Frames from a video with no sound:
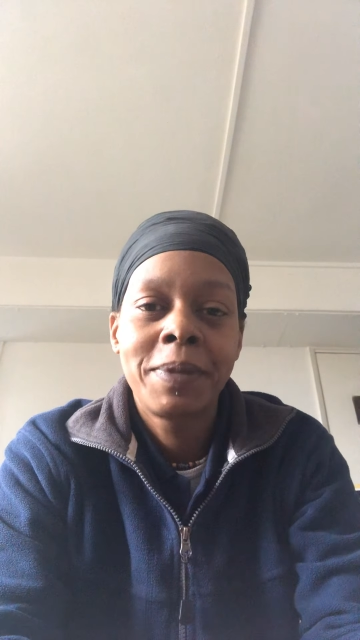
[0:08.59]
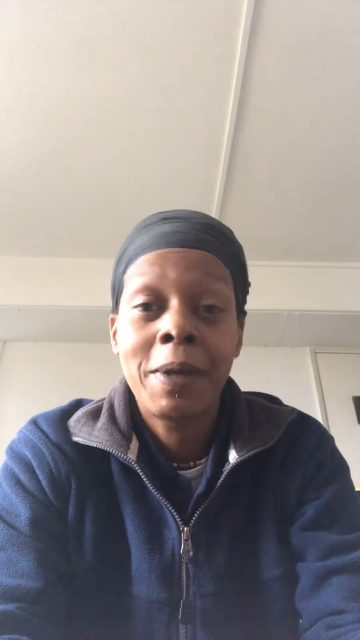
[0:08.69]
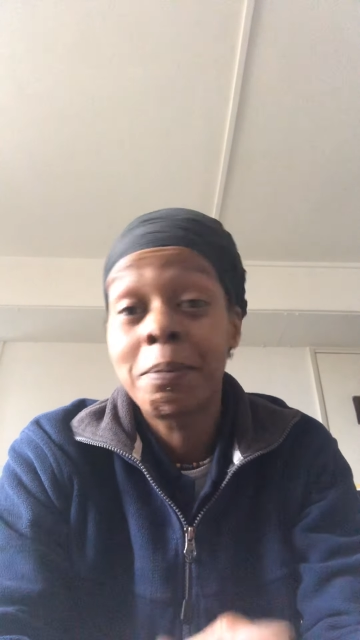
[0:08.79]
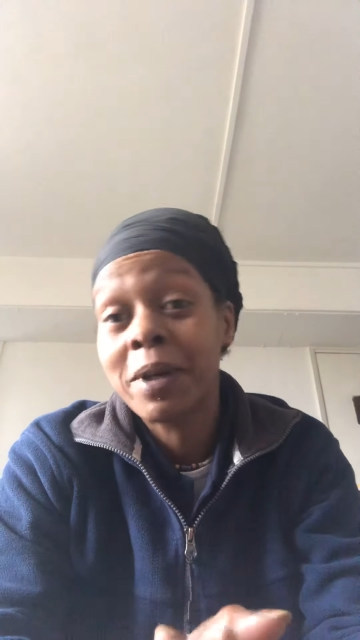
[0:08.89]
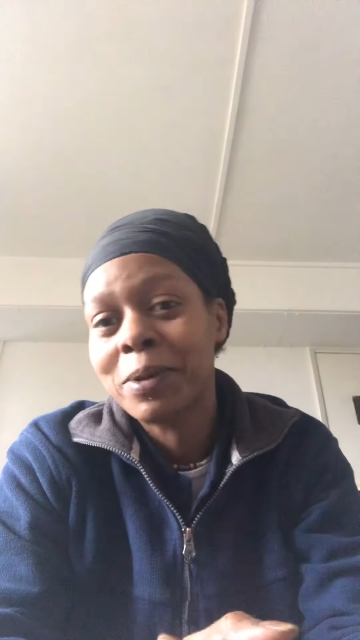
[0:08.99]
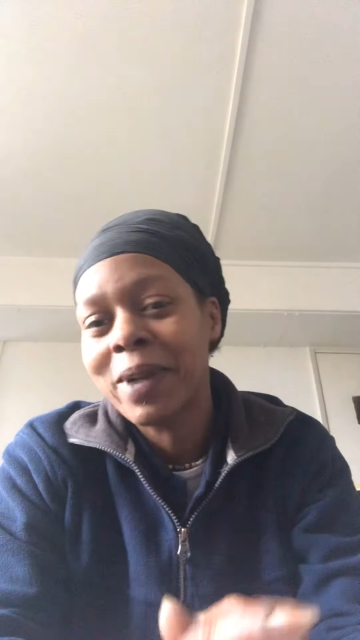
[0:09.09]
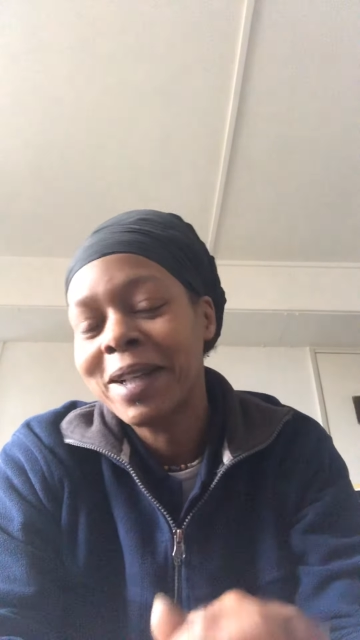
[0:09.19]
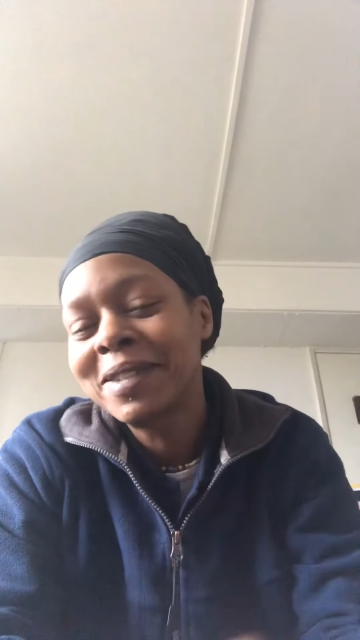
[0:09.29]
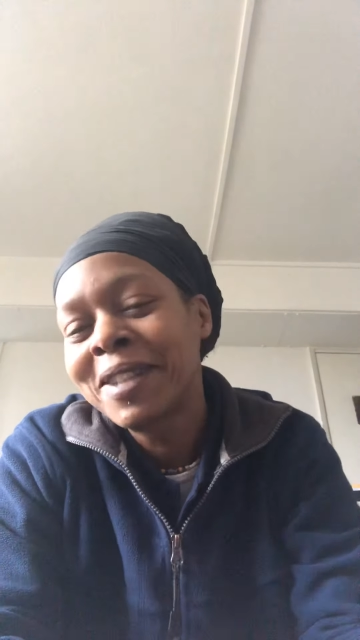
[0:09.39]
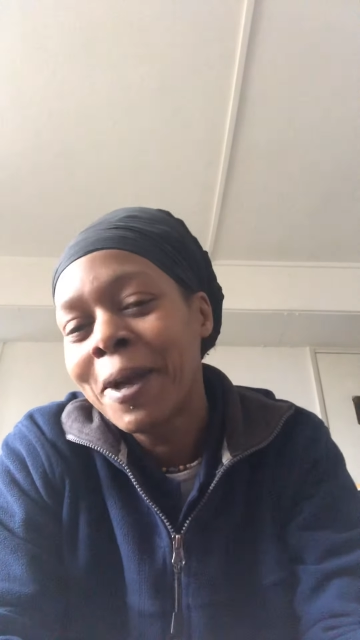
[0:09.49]
And by the way,
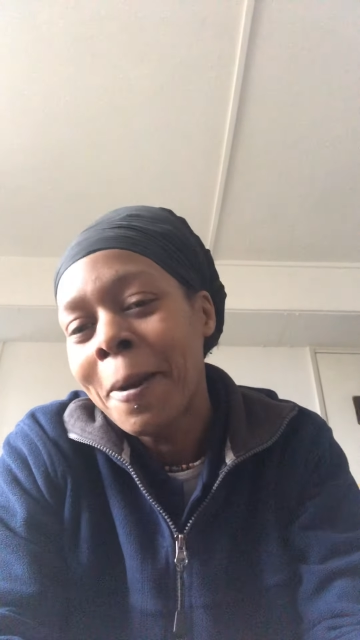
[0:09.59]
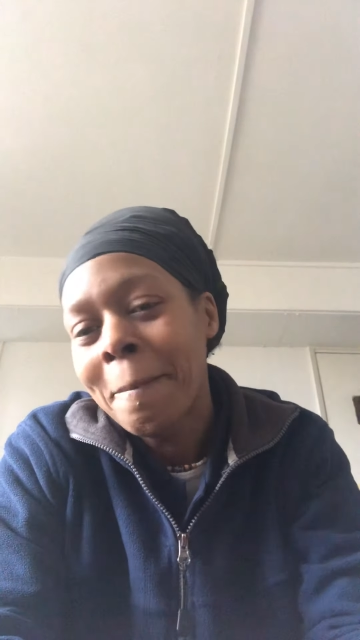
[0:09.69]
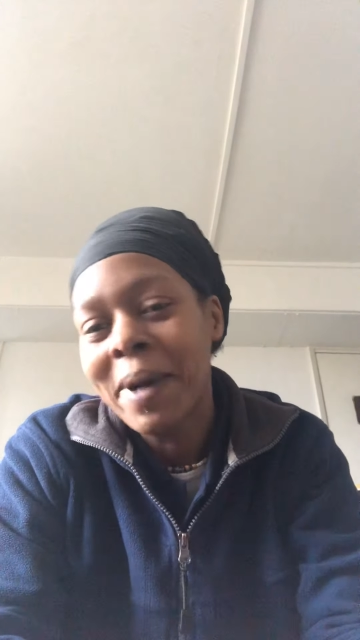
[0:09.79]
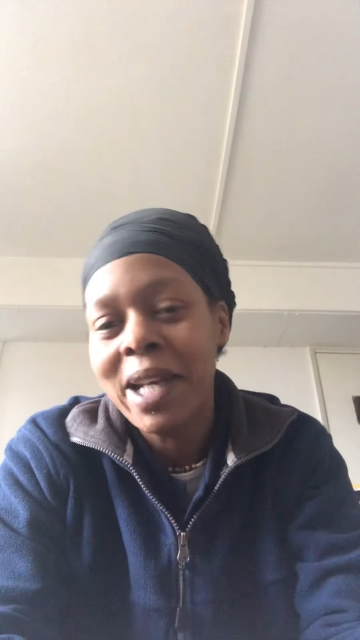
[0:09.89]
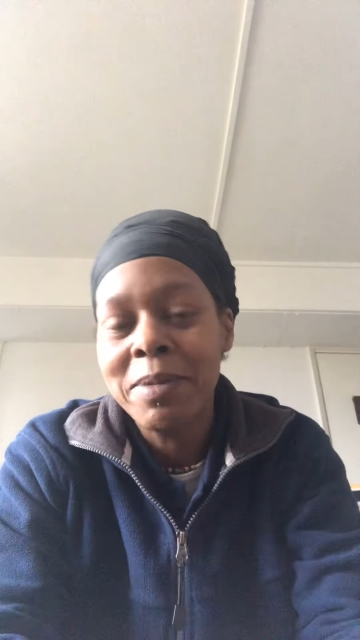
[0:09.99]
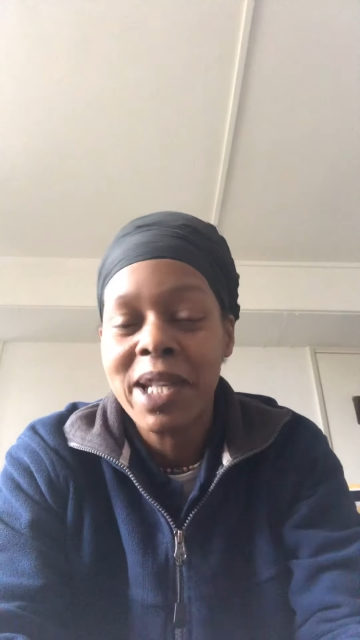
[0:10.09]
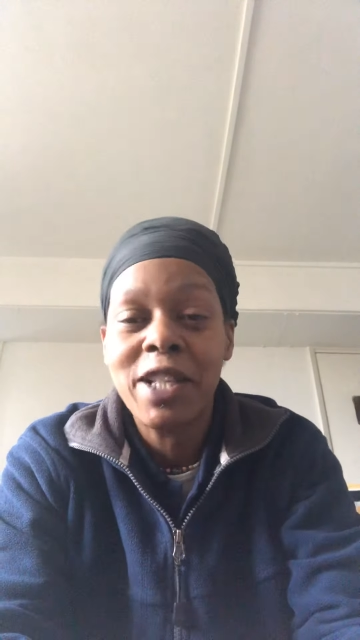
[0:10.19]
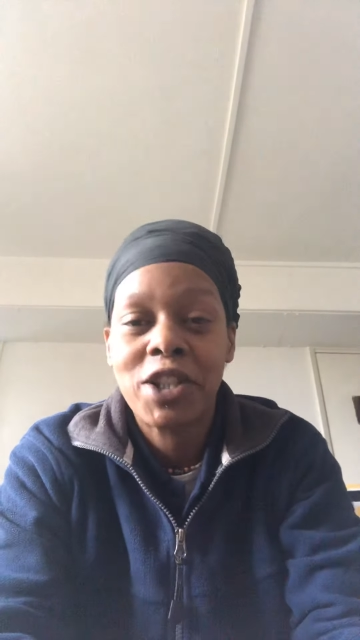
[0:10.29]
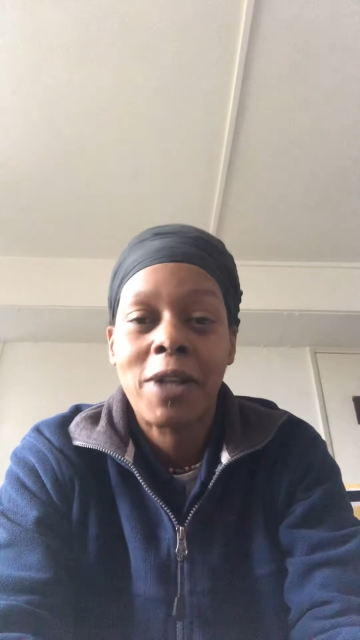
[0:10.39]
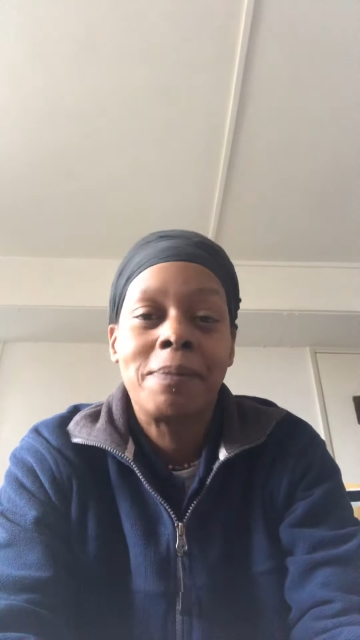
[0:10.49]
my name's
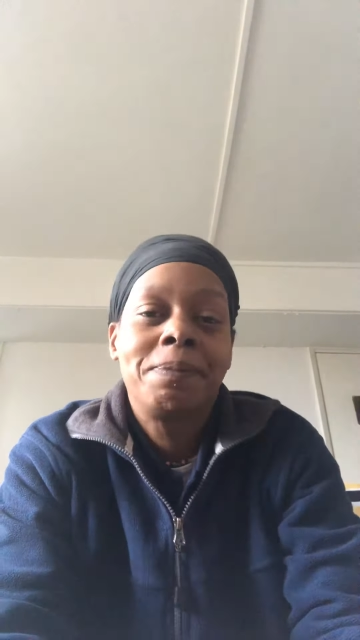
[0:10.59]
Leisha.